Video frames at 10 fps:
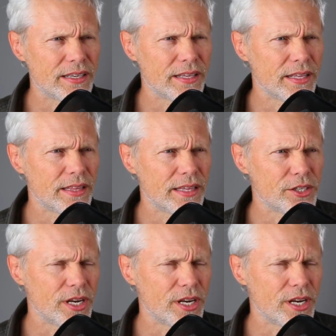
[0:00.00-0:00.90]
I think they
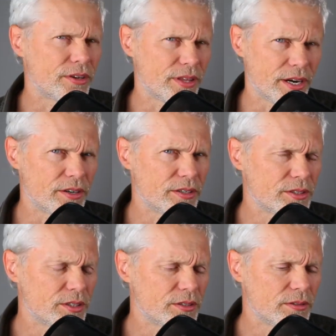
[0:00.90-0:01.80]
should have it there
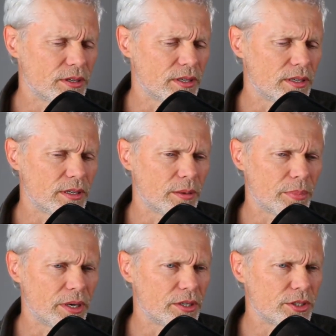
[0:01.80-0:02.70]
uh, up
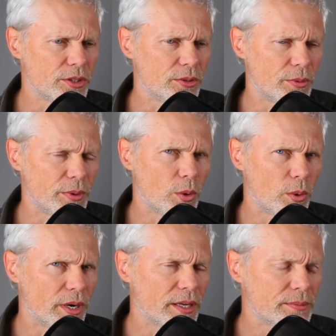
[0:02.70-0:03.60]
there soon. The
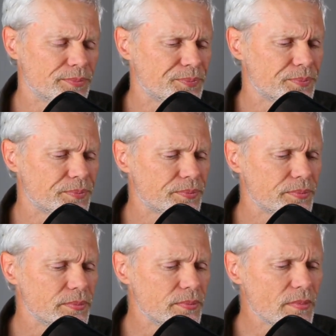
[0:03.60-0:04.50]
recording.
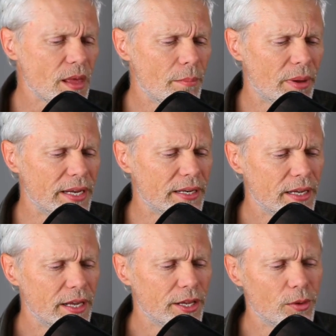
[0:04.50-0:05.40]
But
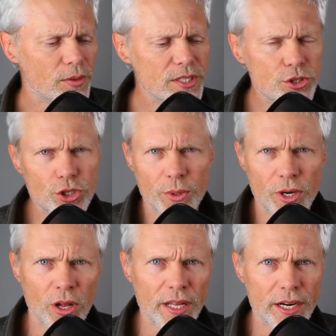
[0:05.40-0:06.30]
you know, this is true in
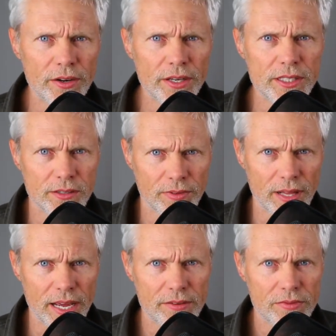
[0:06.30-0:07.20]
all areas of
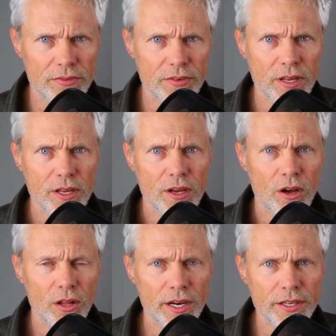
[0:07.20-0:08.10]
life.
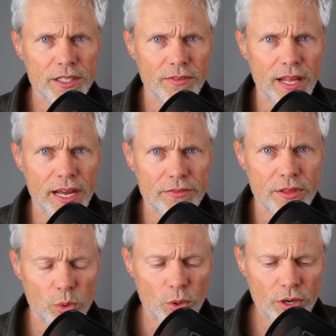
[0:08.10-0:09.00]
All areas of life. The
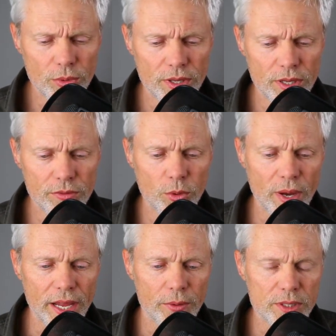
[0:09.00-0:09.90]
more you give
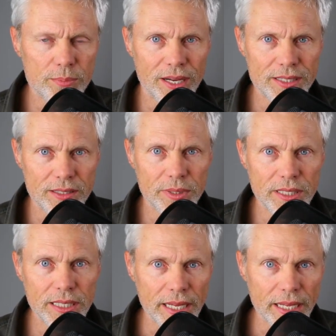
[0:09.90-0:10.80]
away your
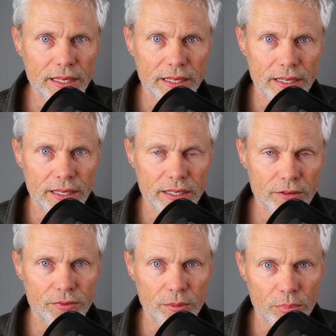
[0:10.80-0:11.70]
responsibility in
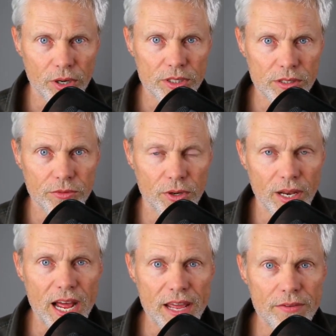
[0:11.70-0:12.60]
different parts of your
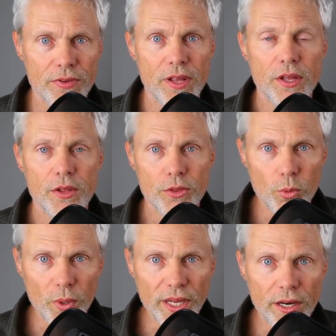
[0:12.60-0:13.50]
life, the
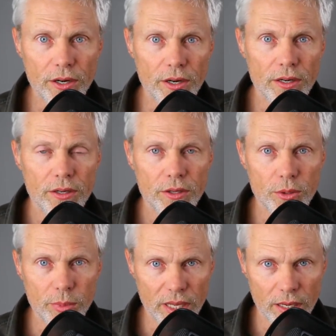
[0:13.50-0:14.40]
weaker you
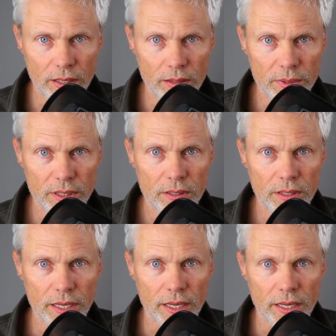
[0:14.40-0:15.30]
become,
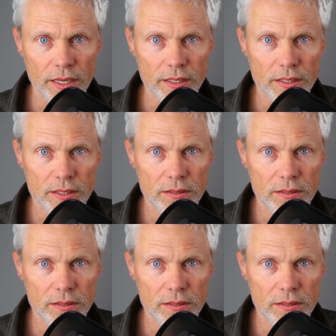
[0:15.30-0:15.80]
and